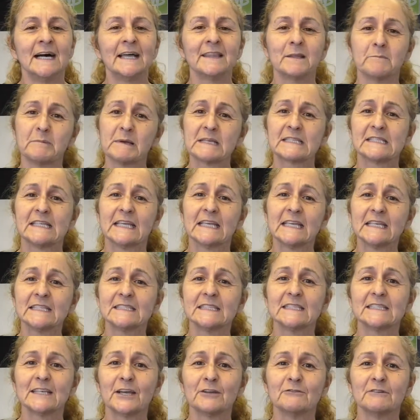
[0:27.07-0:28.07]
And the best thing
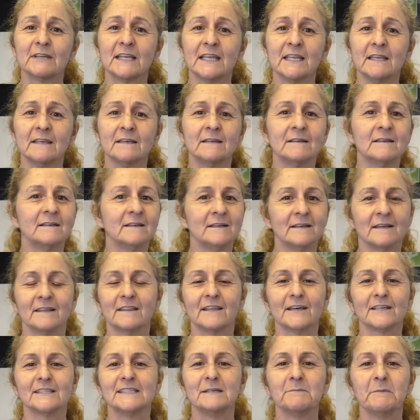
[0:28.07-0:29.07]
is it's only
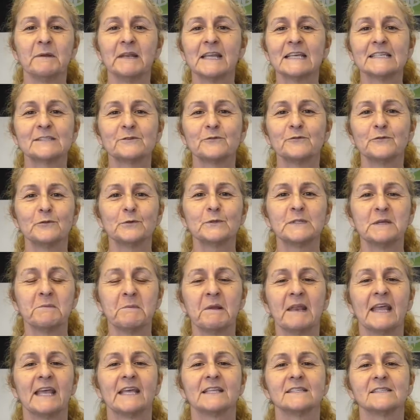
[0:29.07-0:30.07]
30 minutes or 40
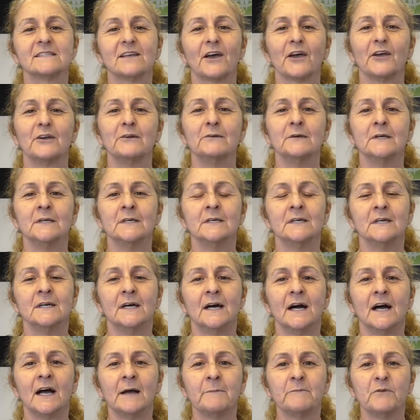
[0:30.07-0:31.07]
minutes. So
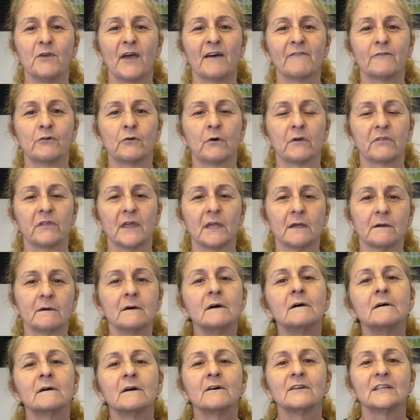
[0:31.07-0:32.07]
you haven't got to think,
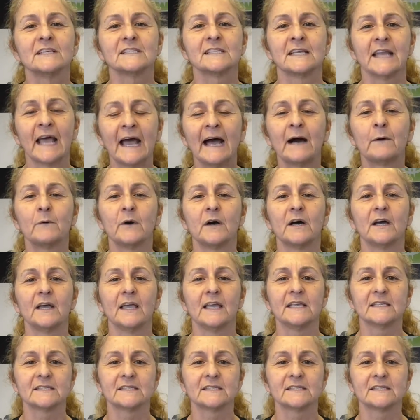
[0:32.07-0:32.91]
oh God, it's an hour.